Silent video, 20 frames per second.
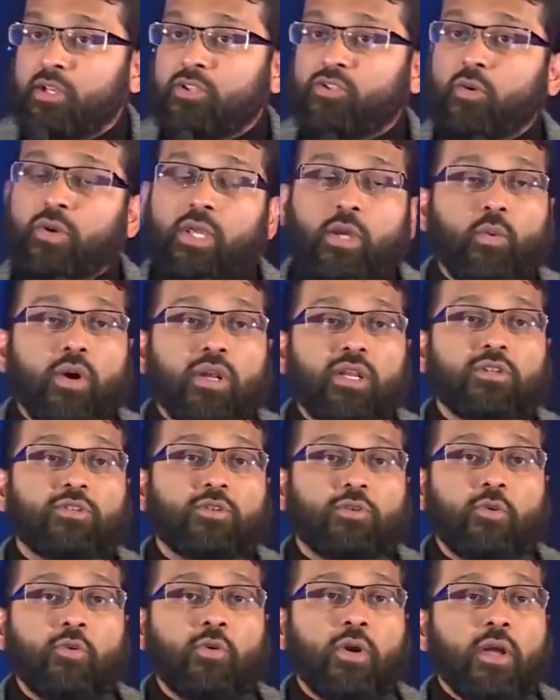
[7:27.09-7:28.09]
So he wanted
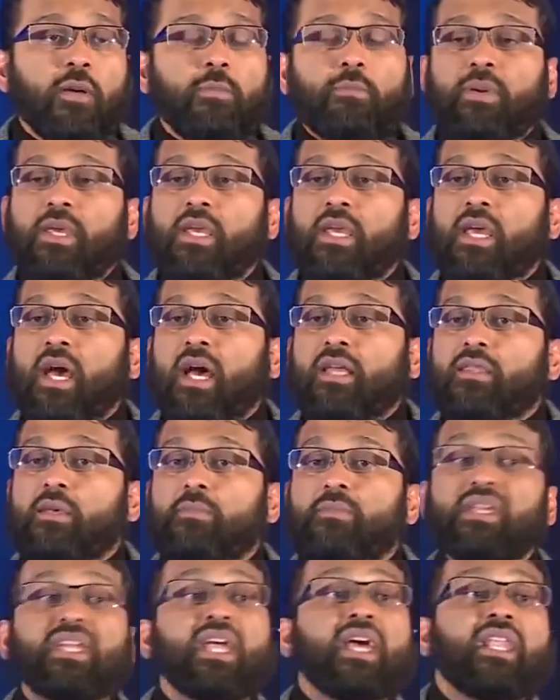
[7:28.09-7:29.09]
to be at
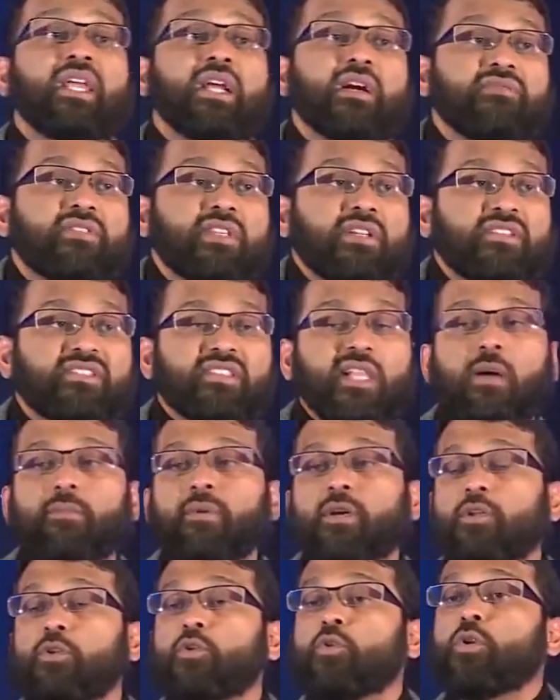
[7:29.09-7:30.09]
the beginning of the
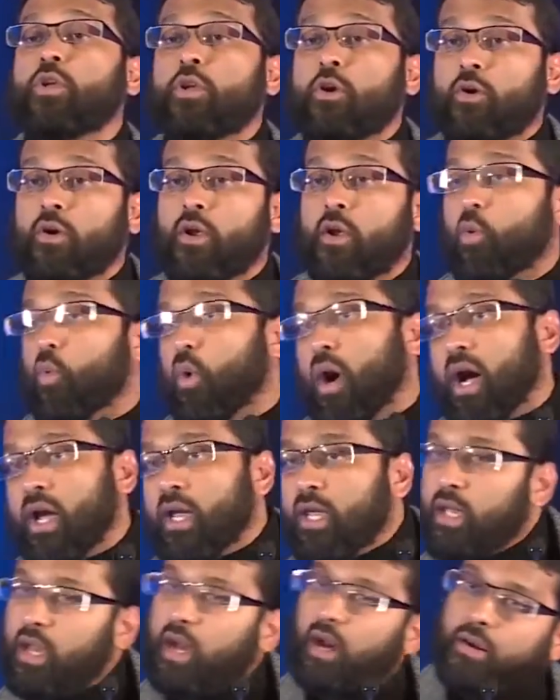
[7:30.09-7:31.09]
Islamic New Year.
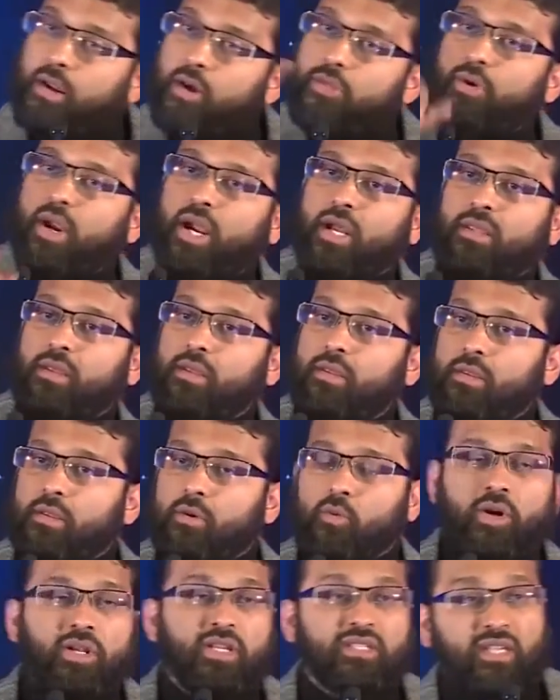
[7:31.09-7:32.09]
Why? Another hadith.
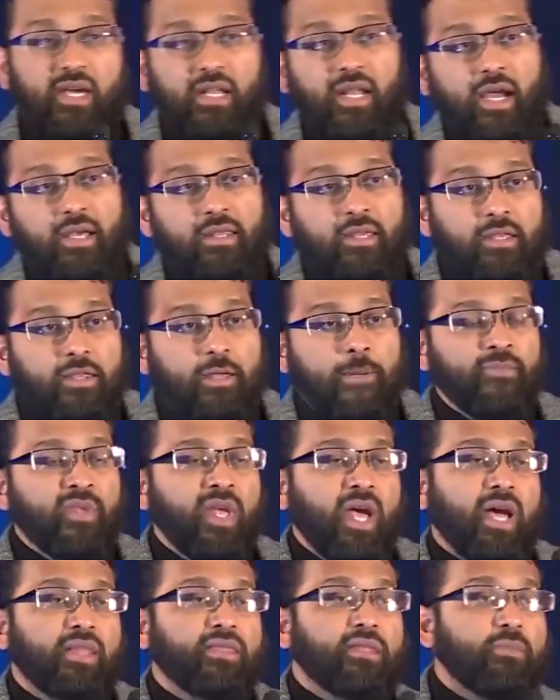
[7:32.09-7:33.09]
What is that hadith?
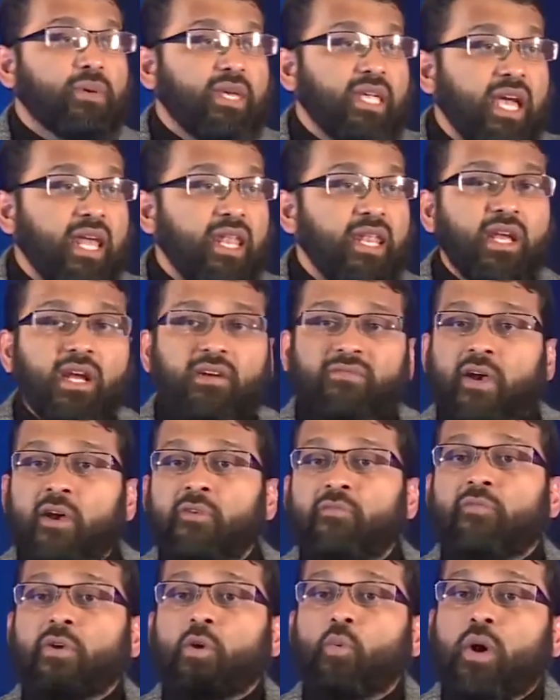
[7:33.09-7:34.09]
At the beginning of
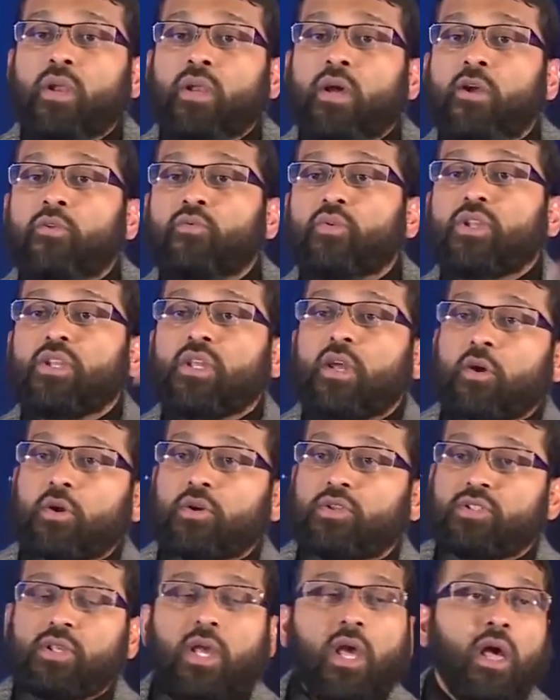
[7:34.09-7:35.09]
every 100
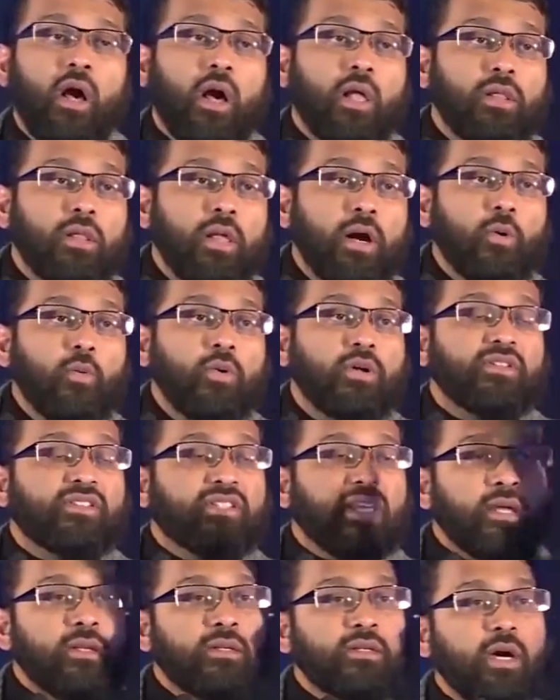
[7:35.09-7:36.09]
years, Allah will
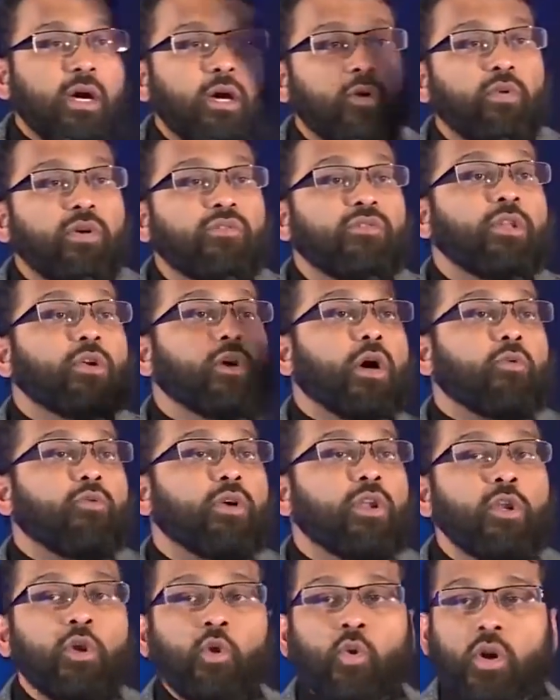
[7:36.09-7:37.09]
send a
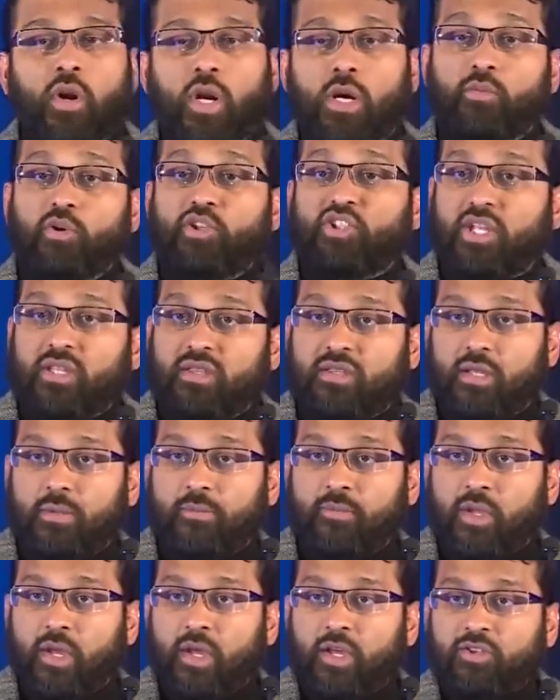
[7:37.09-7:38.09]
renewer, a mujaddid.